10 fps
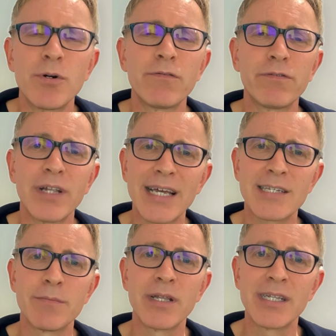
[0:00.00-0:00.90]
more
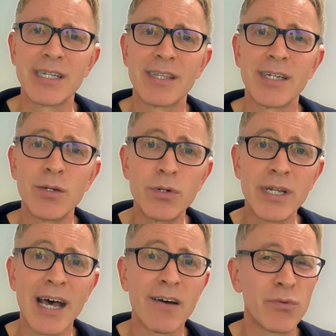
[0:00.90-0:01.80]
flexibility than you would
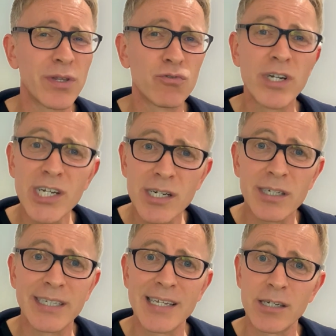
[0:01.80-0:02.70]
have with traditional
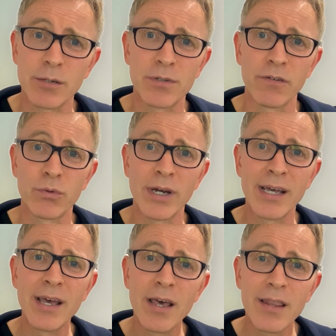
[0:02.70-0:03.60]
desktop software
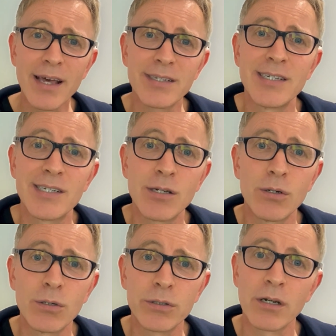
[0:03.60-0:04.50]
that's
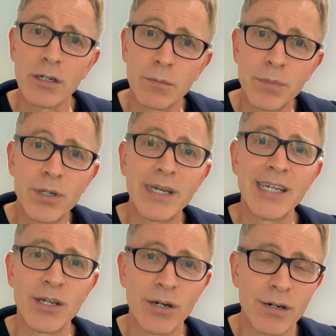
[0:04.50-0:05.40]
installed on a computer
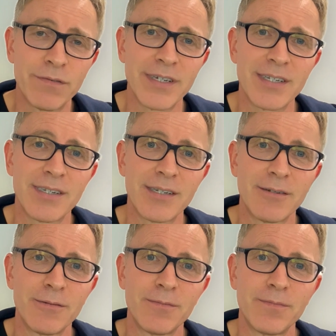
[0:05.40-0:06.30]
in your office.
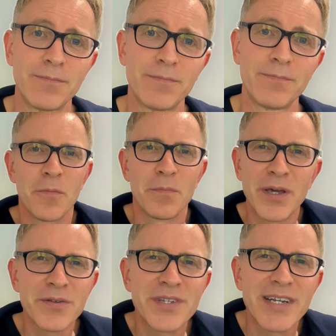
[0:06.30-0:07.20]

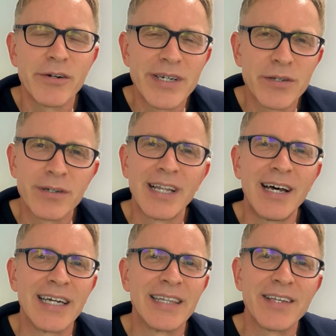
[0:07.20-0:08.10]
Because Xero is
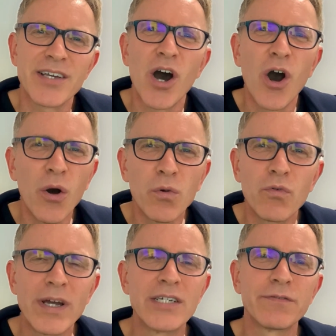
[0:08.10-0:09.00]
online, there's a whole
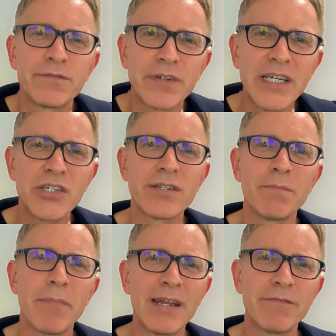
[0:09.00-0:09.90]
range of features
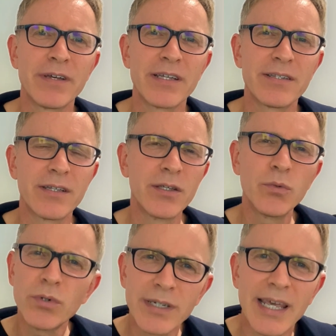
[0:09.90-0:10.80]
and benefits that you
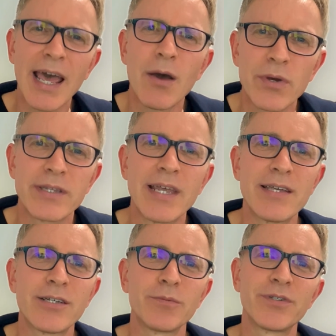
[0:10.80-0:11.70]
wouldn't get with
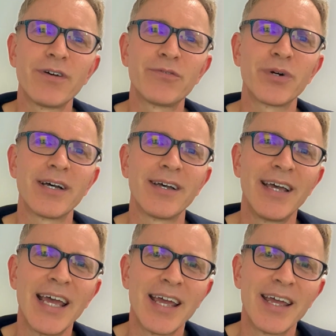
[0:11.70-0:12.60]
desktop software.
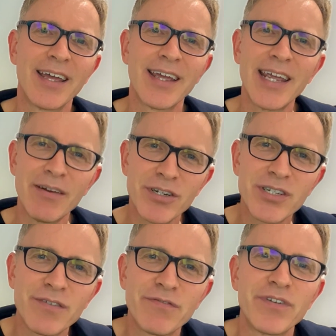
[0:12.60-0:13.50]
Here are
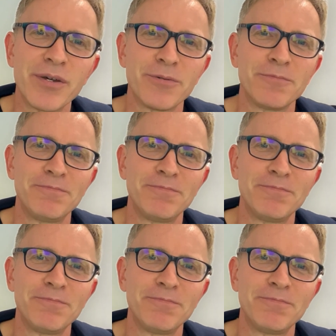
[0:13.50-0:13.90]
just a few.